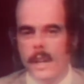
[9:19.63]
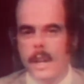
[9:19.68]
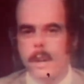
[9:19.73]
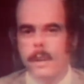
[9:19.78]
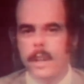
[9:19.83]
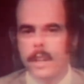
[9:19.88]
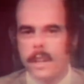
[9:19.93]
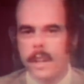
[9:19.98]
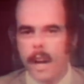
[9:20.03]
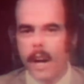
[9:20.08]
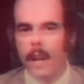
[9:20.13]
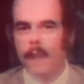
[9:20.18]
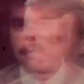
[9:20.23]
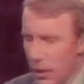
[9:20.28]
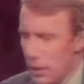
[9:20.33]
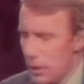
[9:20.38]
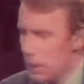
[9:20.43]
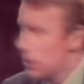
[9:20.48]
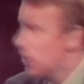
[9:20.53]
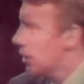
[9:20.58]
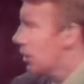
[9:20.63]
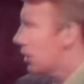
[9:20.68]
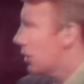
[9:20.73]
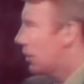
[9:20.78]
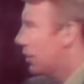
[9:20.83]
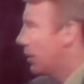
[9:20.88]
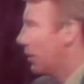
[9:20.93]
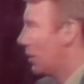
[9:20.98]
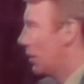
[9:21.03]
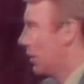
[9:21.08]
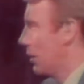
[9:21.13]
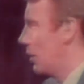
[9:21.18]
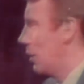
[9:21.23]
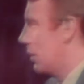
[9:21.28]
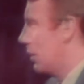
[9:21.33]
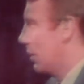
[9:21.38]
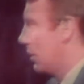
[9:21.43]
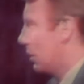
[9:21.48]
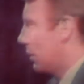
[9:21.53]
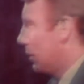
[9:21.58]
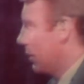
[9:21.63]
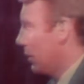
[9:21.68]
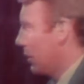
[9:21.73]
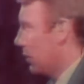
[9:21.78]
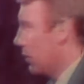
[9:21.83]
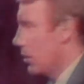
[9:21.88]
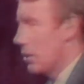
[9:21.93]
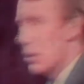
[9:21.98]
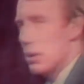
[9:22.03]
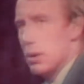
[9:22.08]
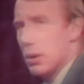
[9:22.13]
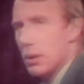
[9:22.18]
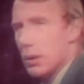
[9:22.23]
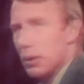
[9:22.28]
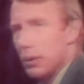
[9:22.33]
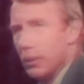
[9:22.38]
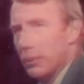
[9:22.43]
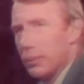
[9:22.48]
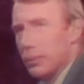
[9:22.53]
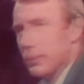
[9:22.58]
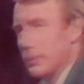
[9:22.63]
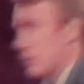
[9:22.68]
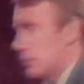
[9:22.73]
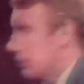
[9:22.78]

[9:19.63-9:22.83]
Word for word: I want yeah. really say something though. on this last question. On, I